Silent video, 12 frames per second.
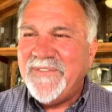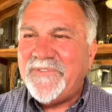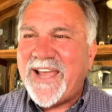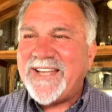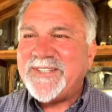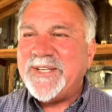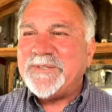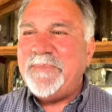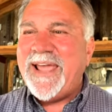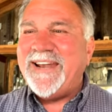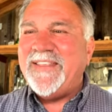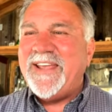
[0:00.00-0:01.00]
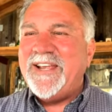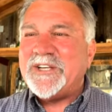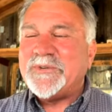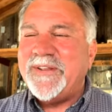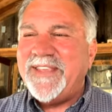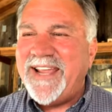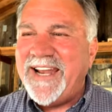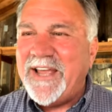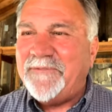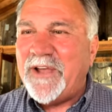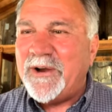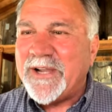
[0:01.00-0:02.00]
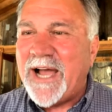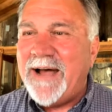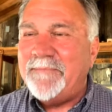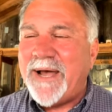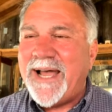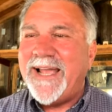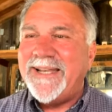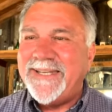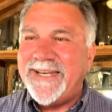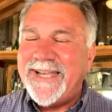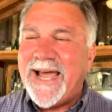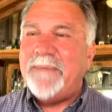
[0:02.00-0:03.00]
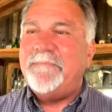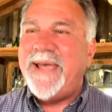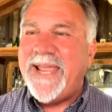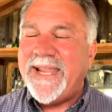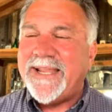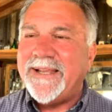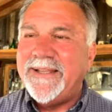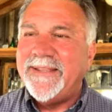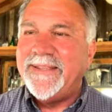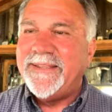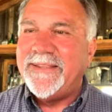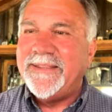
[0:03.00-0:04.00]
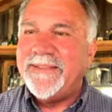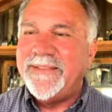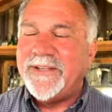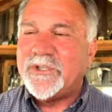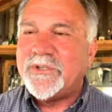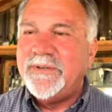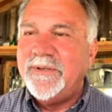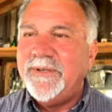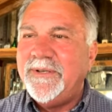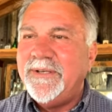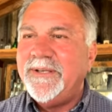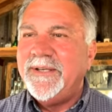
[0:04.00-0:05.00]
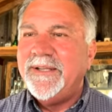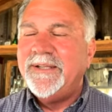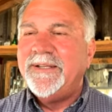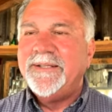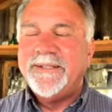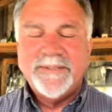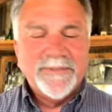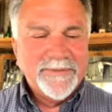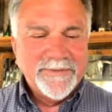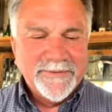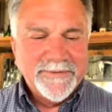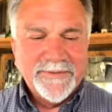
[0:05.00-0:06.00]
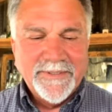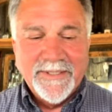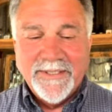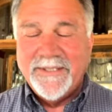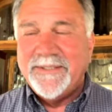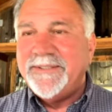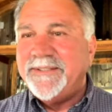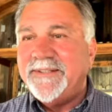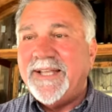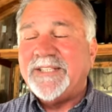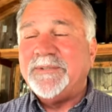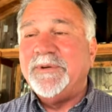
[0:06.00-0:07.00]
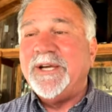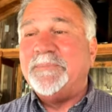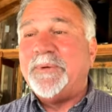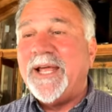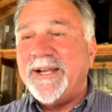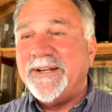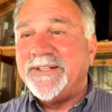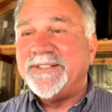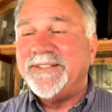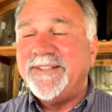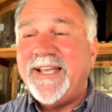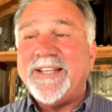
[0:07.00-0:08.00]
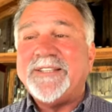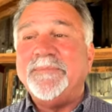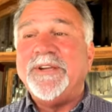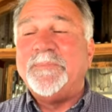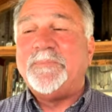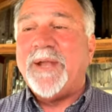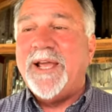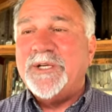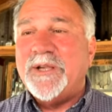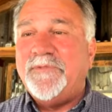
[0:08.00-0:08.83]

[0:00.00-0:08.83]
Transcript: Fastest man in the history of the NFL Combine did not make. Did not make it. Come on. That's, that's some good players. That's some that's good players.